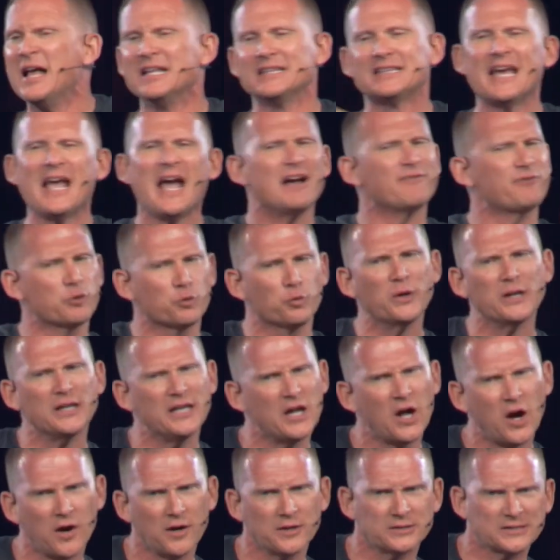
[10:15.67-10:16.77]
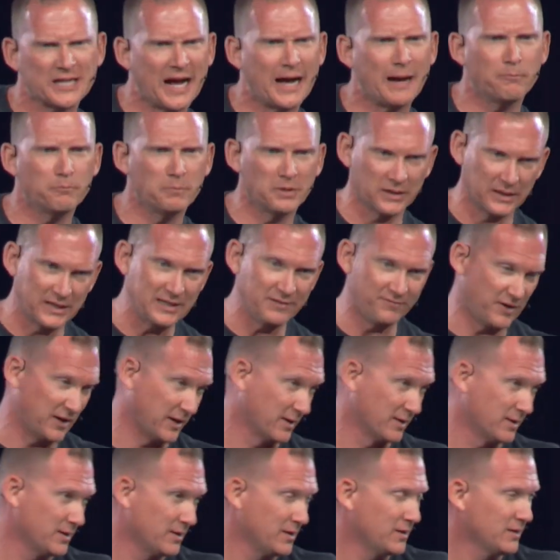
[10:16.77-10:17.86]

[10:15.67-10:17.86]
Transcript: they have a really hard time believing.